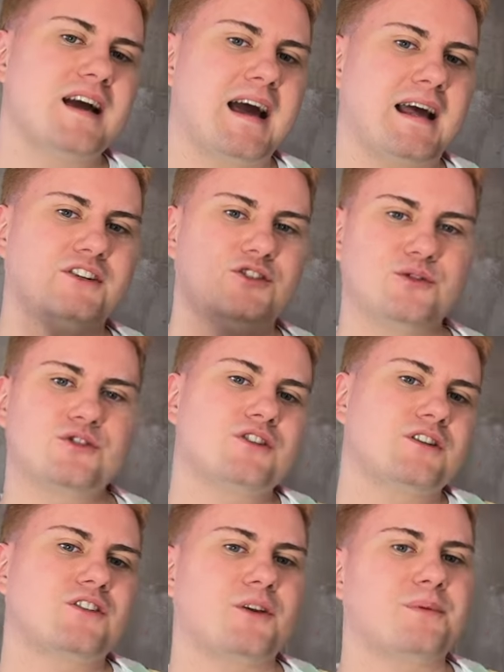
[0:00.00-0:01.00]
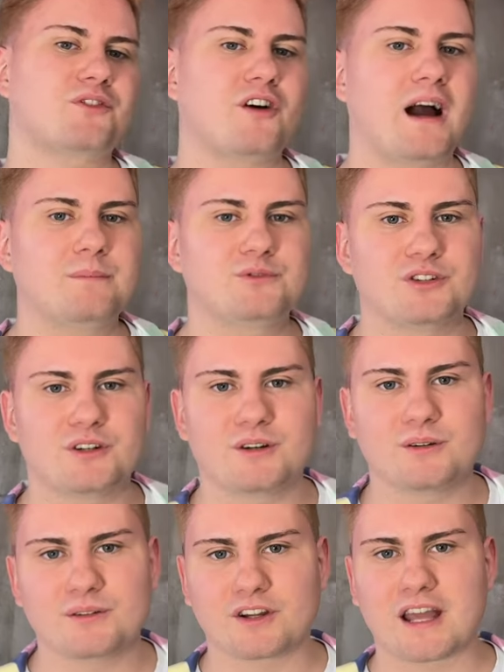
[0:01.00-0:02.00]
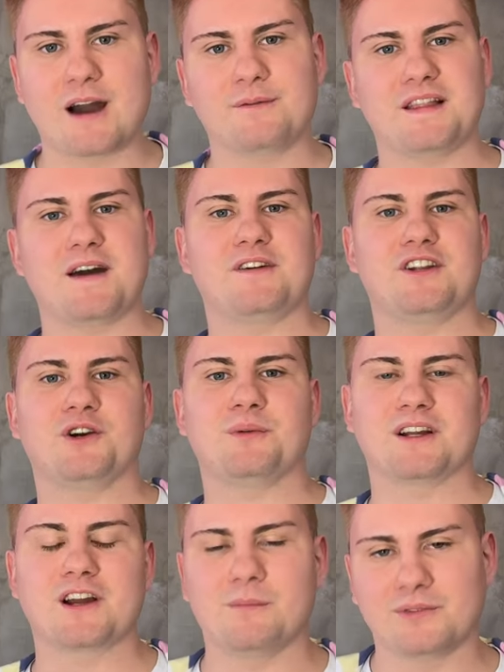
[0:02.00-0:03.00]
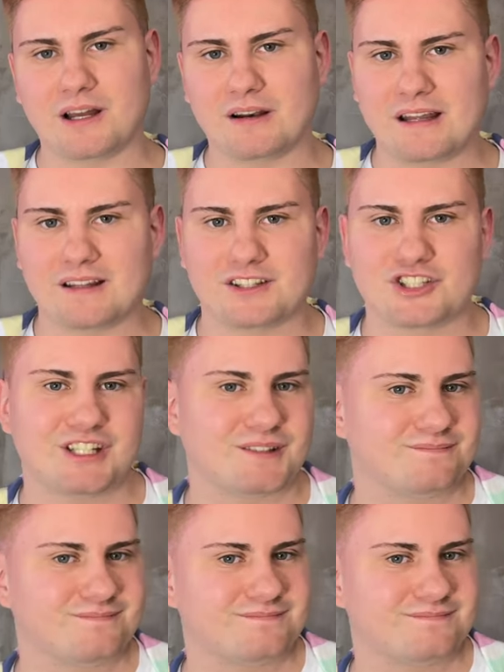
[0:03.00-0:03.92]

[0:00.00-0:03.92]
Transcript: and you should subscribe to look out for that video when it comes out later this year.